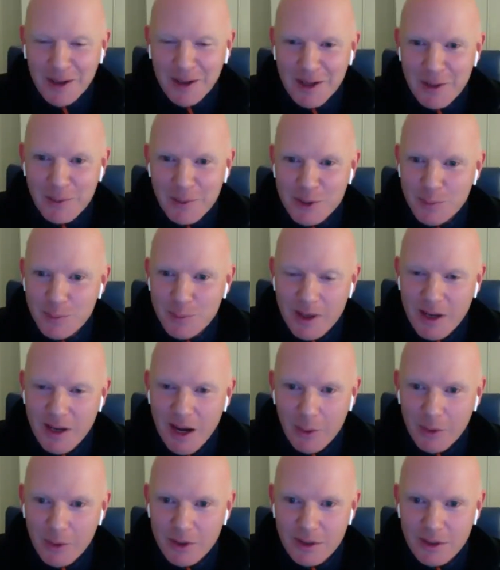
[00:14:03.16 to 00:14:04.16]
he would spend
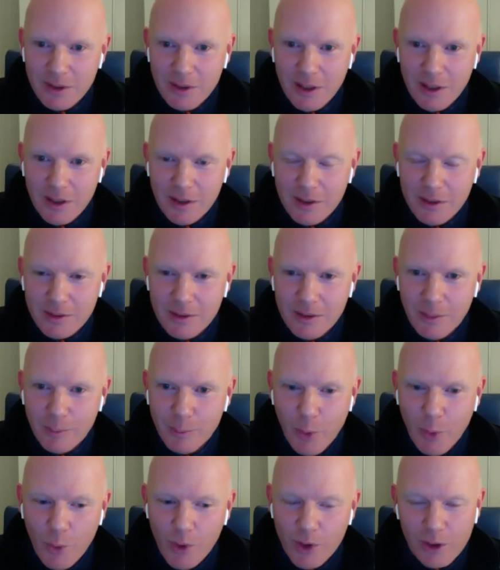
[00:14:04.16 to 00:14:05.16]
hours in there and
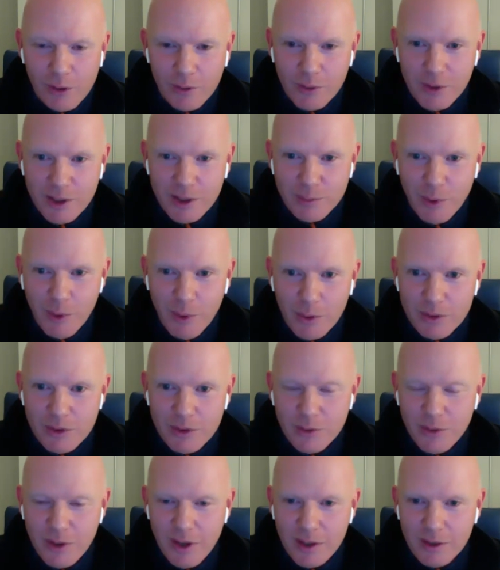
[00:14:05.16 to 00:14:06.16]
poring over these bones,
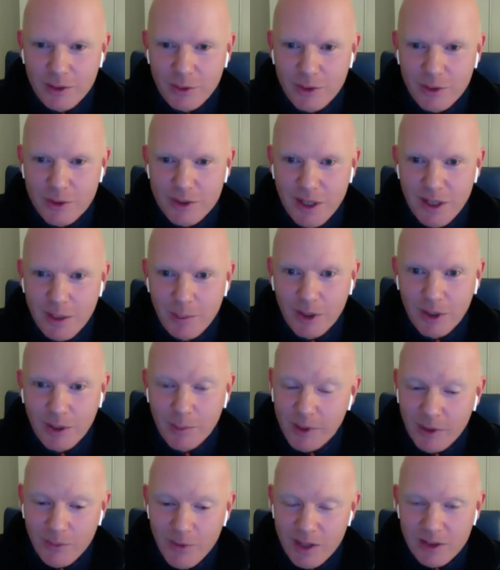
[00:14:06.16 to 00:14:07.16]
trying to assemble them.
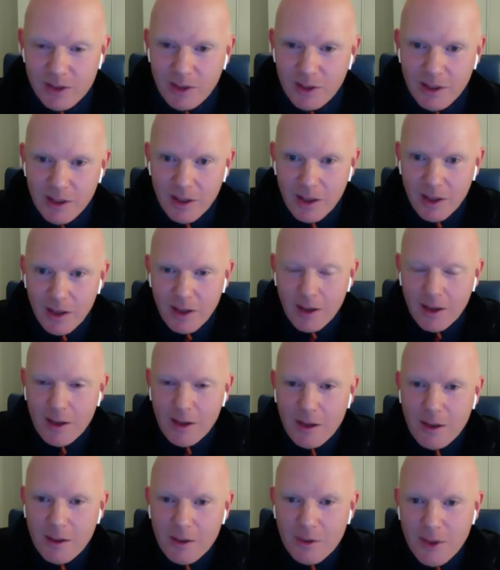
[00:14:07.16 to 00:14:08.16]
And eventually
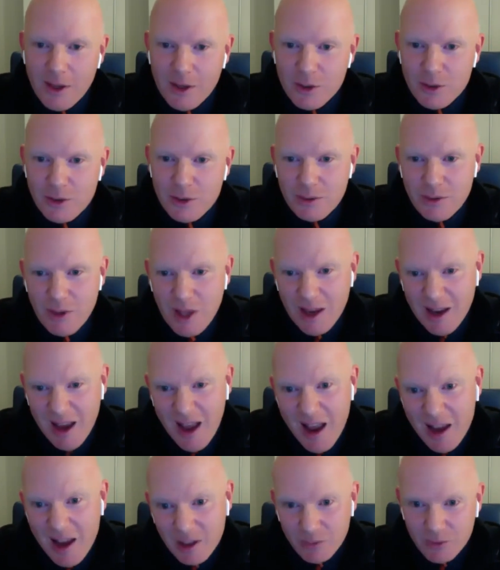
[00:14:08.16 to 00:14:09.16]
they
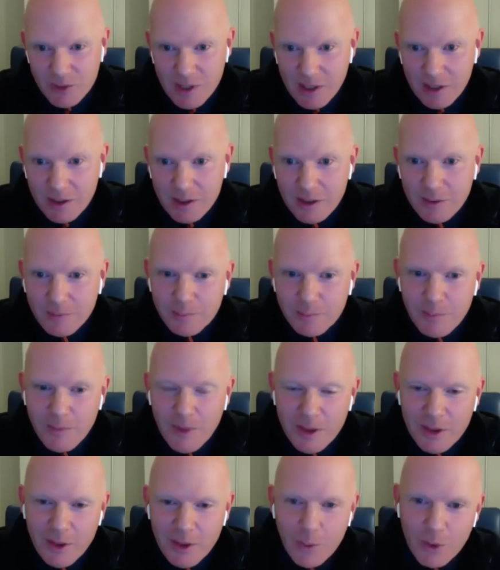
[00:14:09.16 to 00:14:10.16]
kind of did.
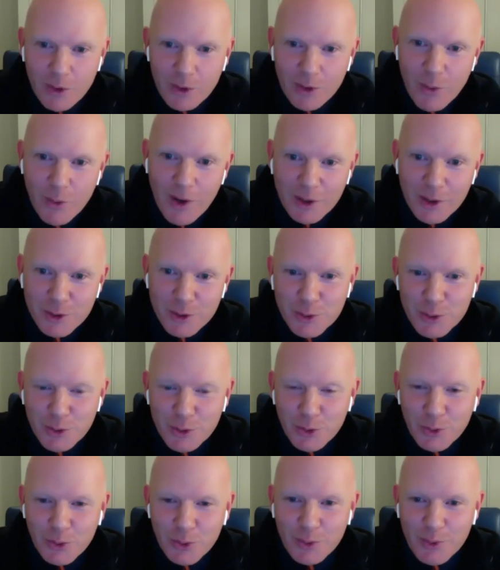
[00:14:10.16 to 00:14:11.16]
They weren't quite
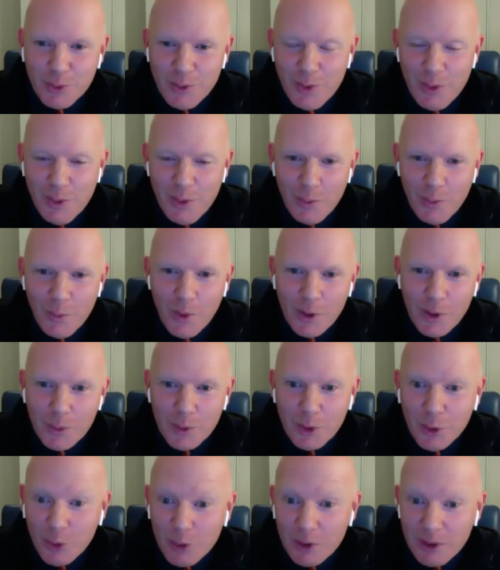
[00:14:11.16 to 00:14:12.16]
sure what it
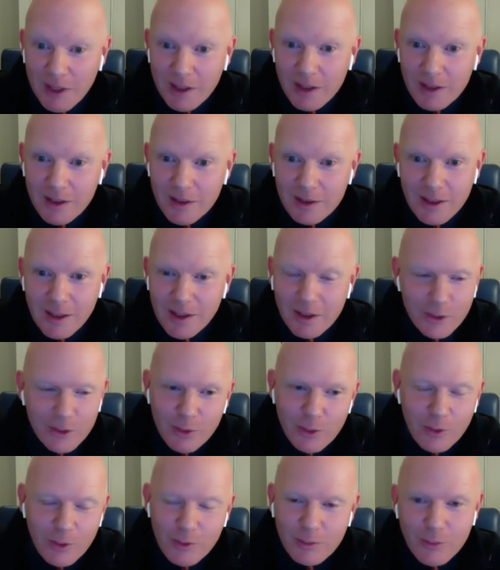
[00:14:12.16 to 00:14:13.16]
would look like. They had
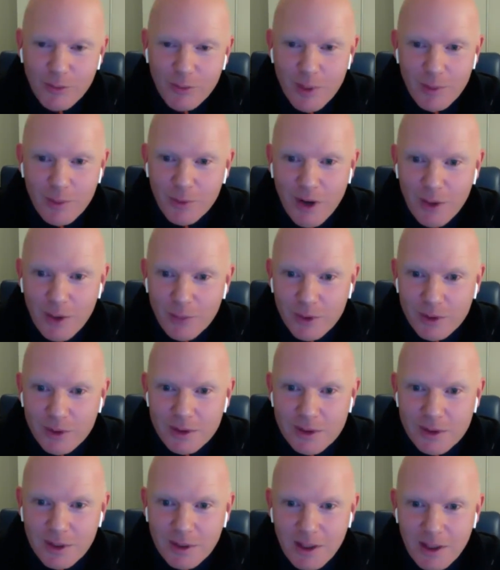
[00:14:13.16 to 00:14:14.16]
no frame of
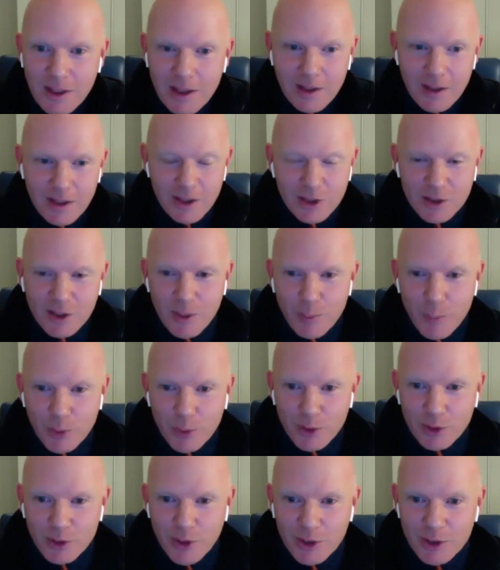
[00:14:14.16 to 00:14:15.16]
reference. And they initially put
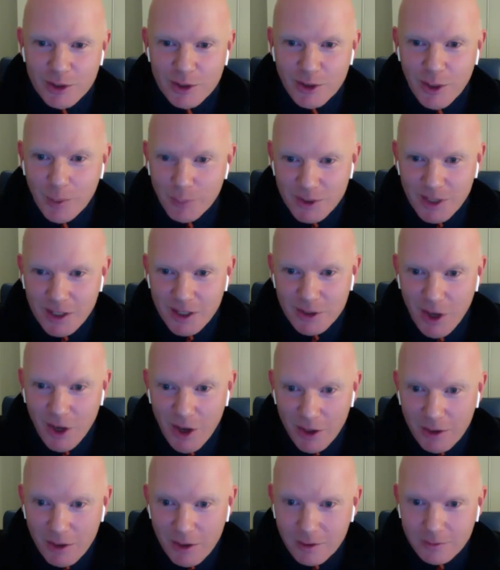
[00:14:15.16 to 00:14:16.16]
the tusks upside
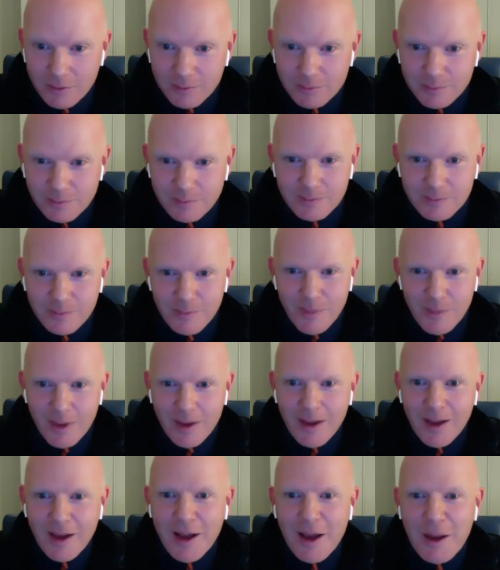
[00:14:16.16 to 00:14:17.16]
down
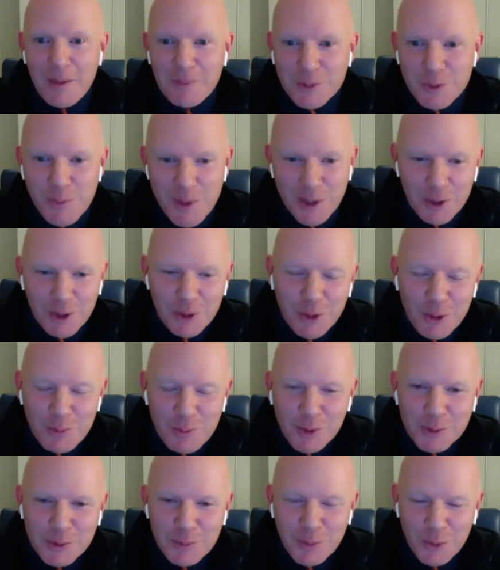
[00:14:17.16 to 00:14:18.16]
to make it look
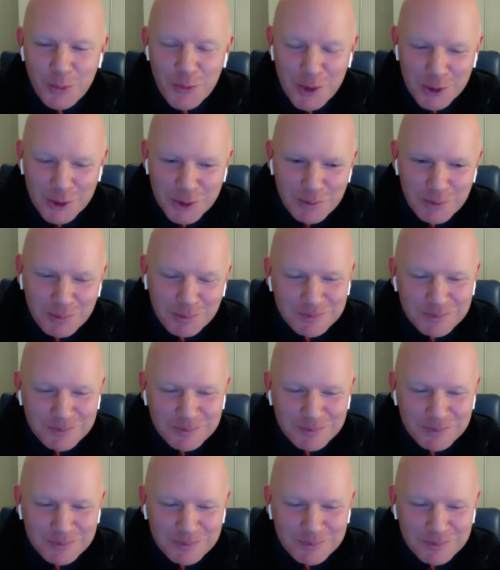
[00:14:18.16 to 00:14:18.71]
much more fearsome.